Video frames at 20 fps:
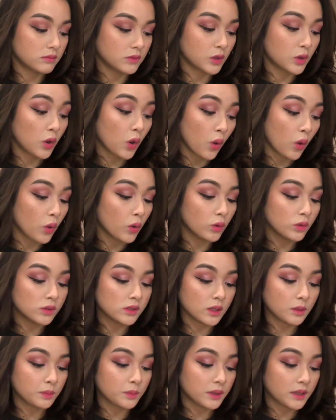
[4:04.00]
goals
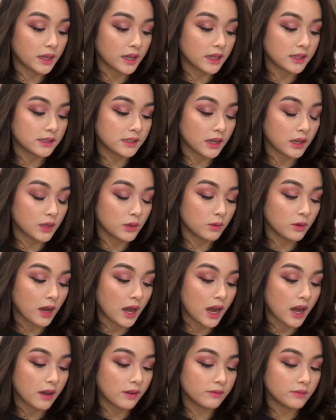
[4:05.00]
and plans that you
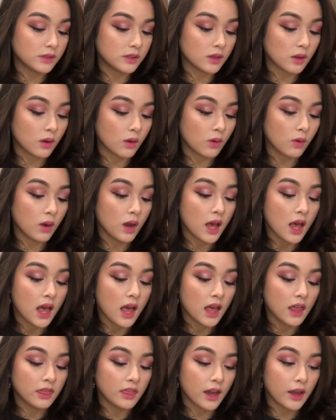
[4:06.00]
have so
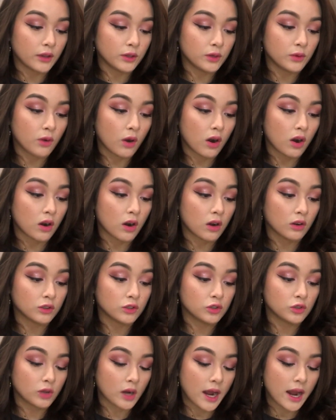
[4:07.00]
that you are on
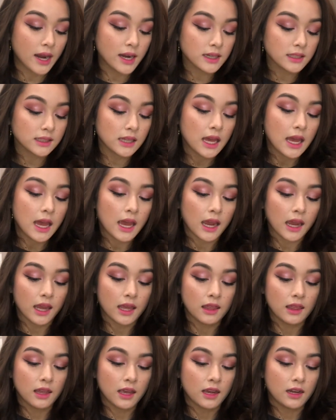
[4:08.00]
track.
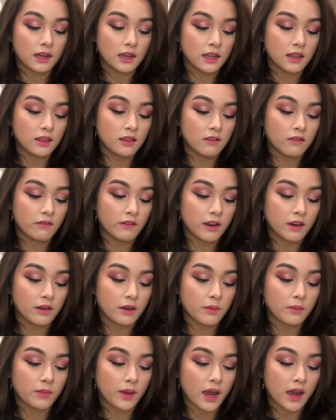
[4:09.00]
And then in the
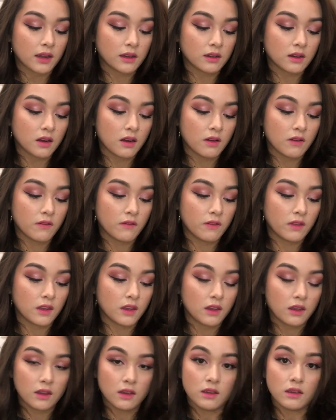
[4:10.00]
very back of
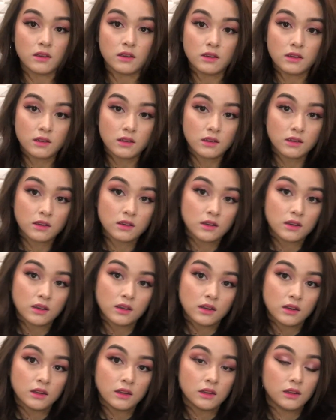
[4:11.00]
the
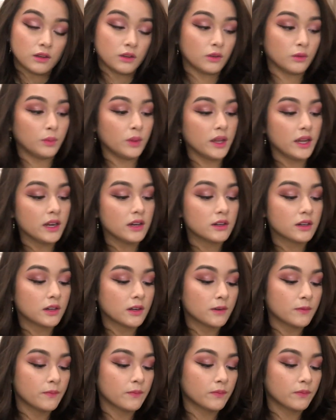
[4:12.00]
little planner,